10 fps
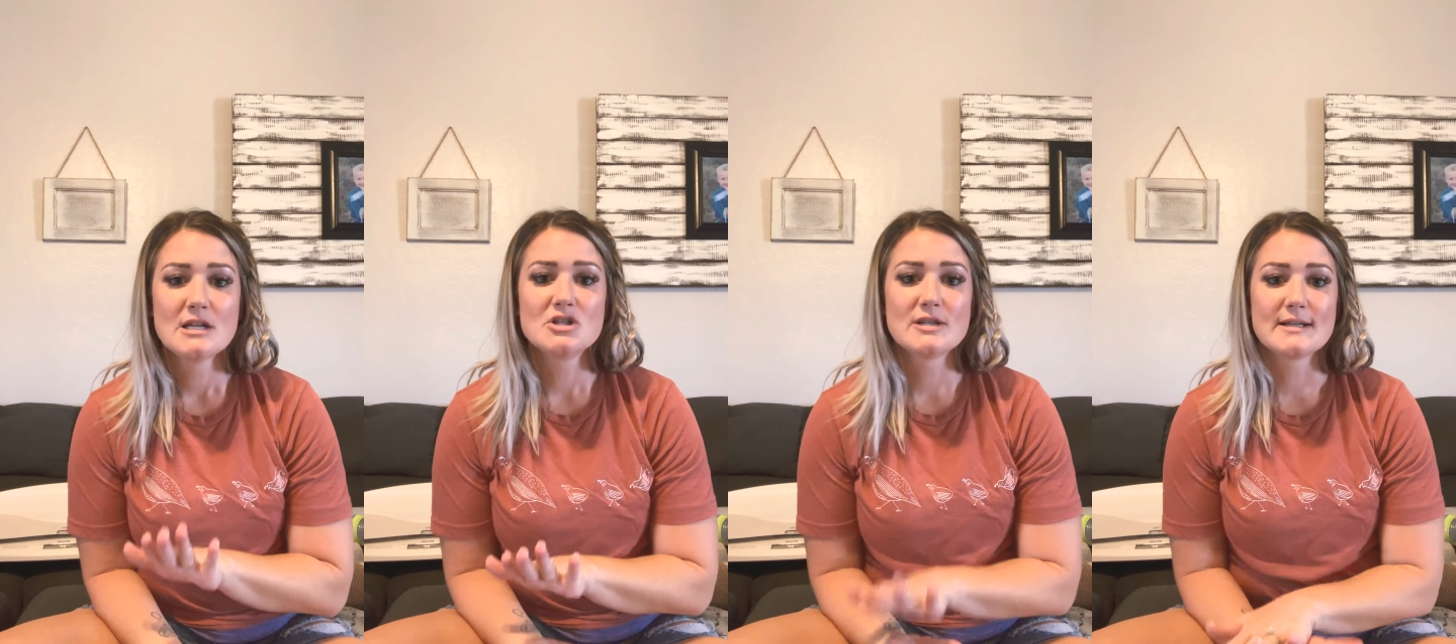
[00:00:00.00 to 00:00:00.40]

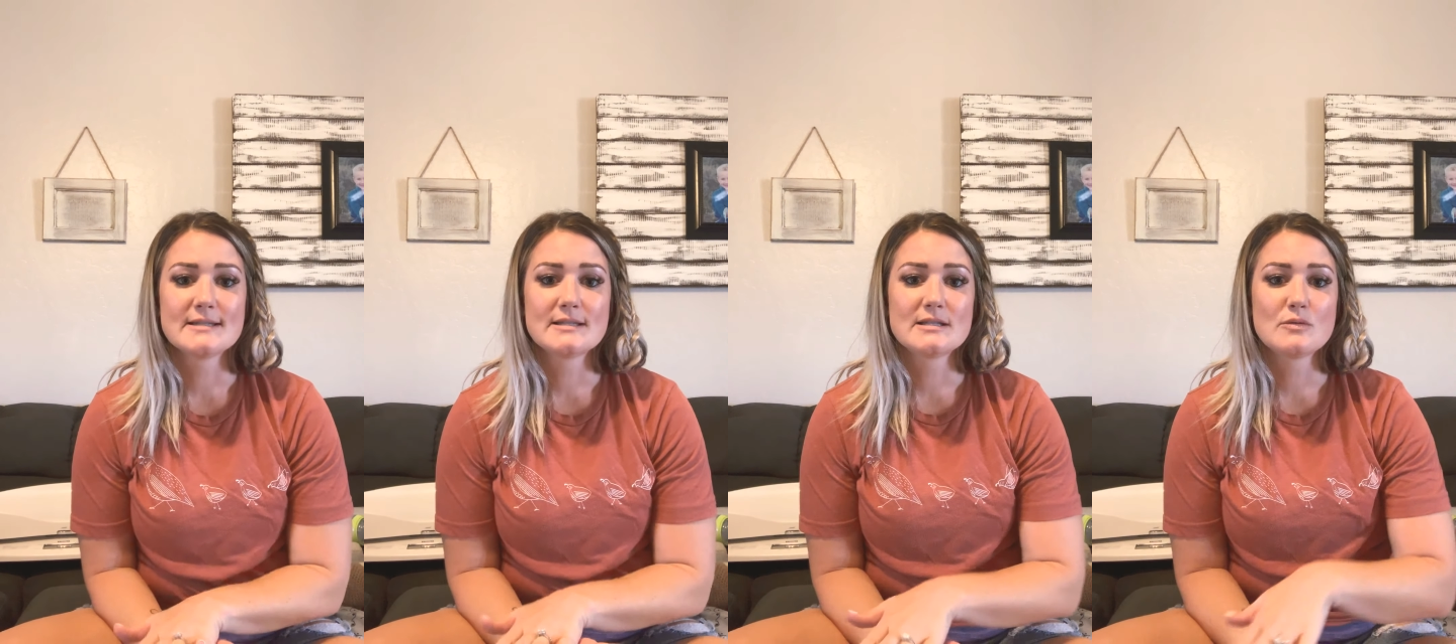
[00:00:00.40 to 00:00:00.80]

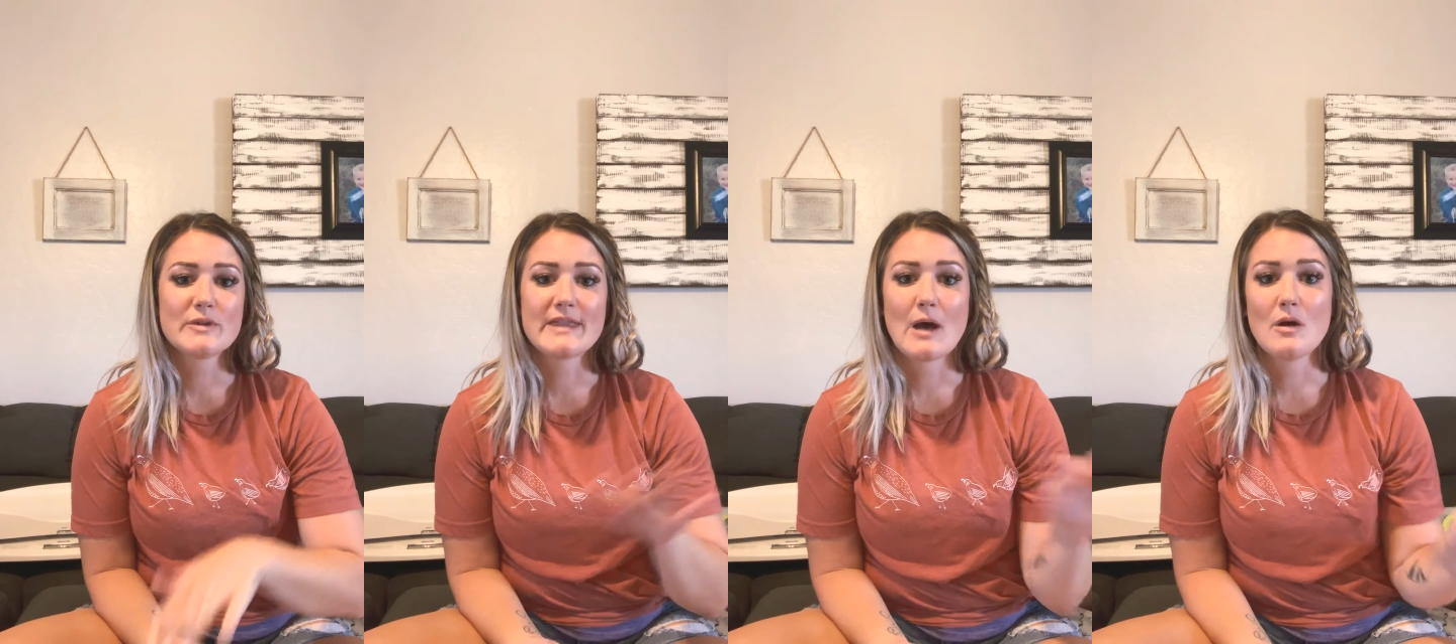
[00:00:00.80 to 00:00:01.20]
just
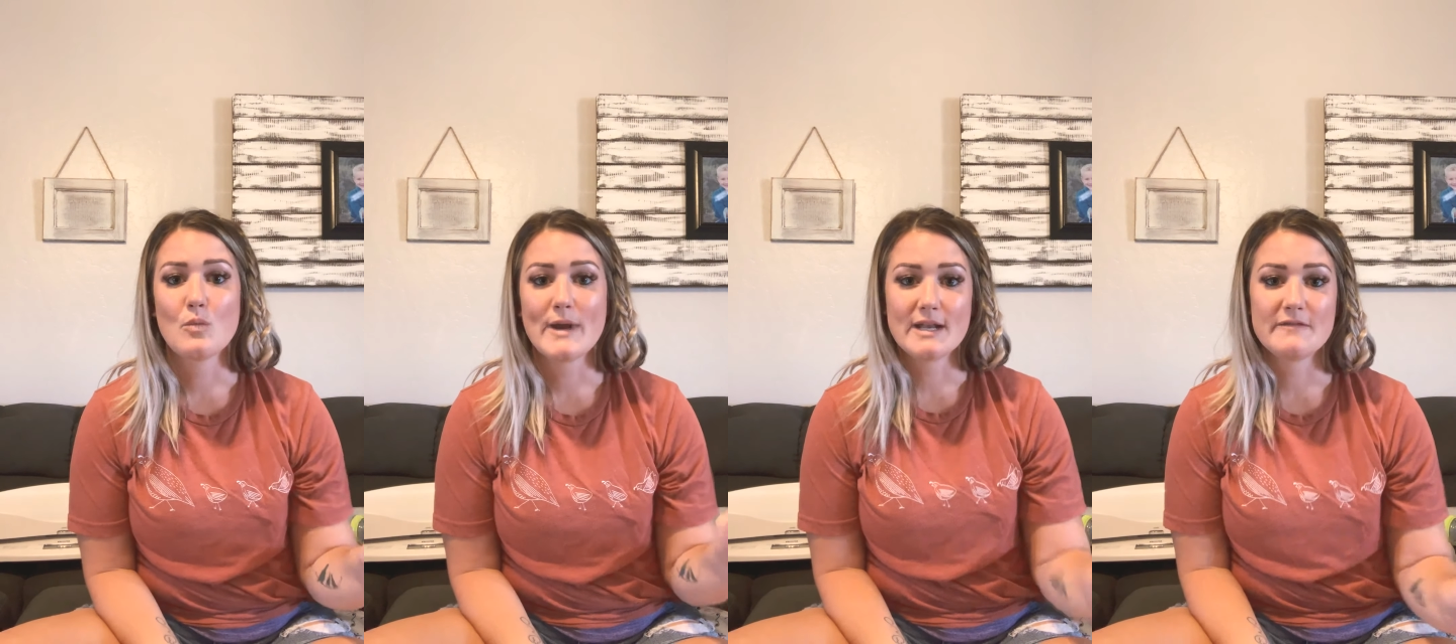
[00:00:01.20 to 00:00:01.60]
with that
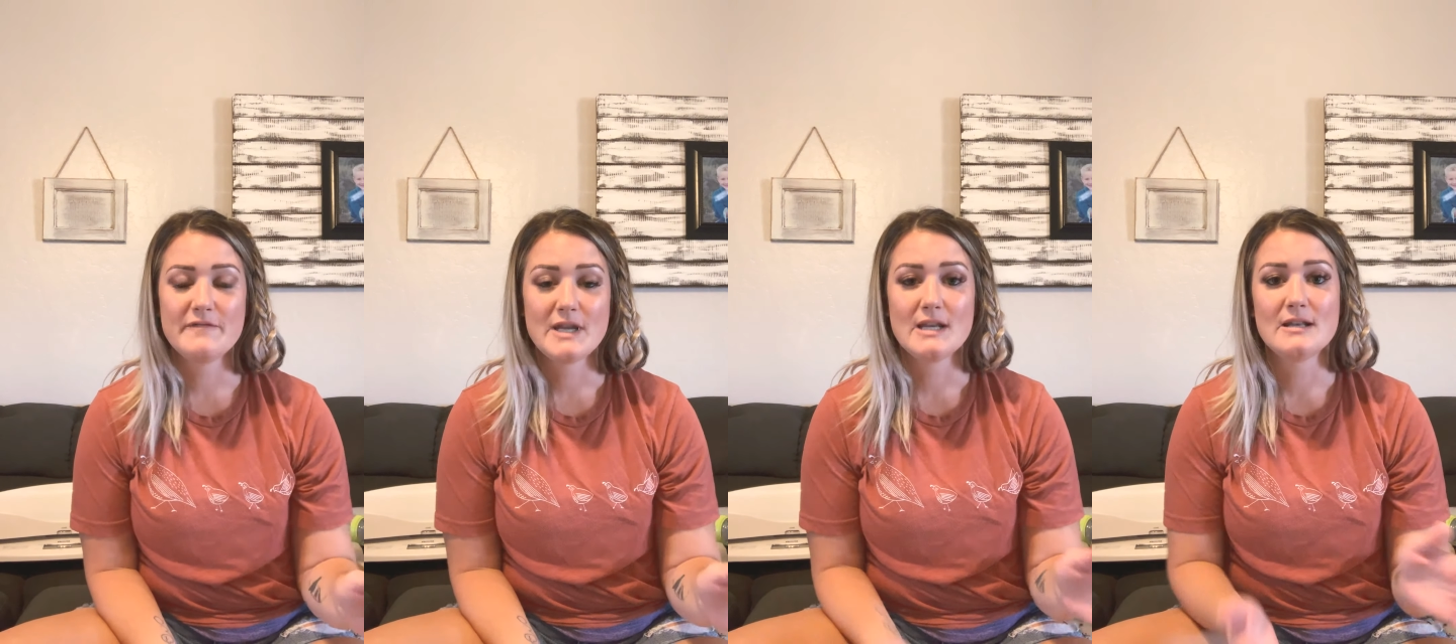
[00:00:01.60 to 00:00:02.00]
weighted
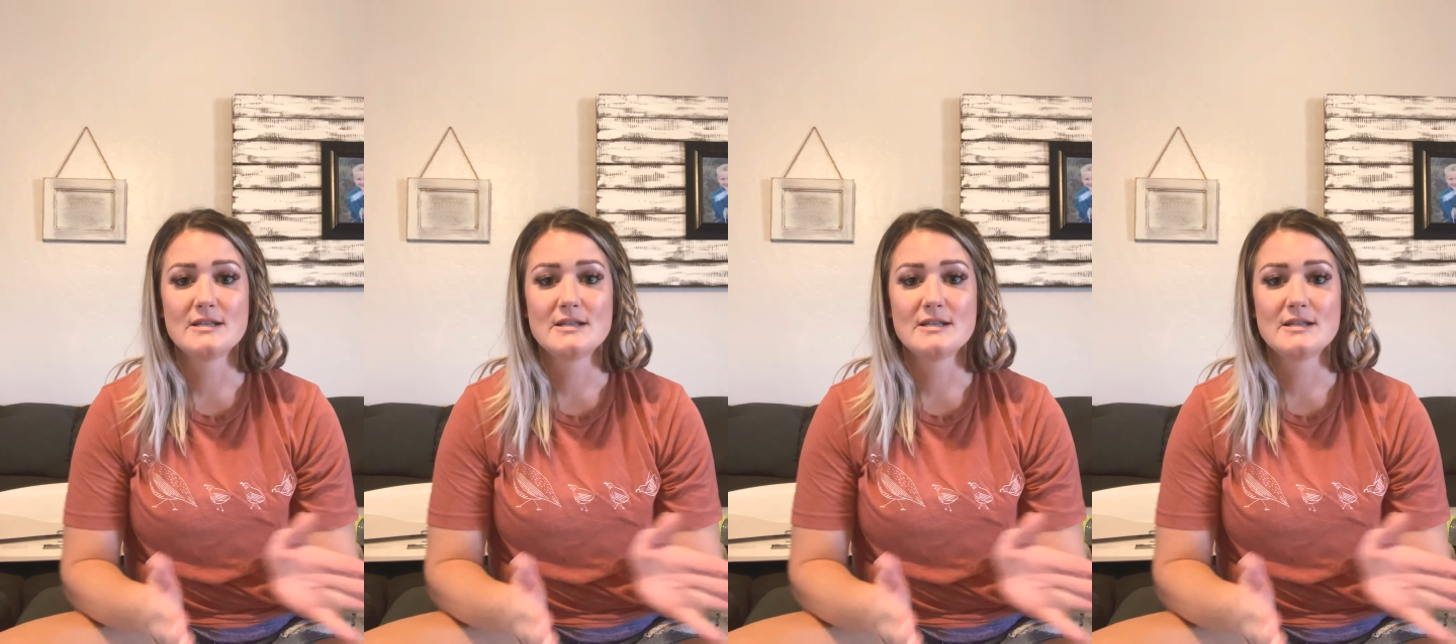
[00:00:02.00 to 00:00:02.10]
feed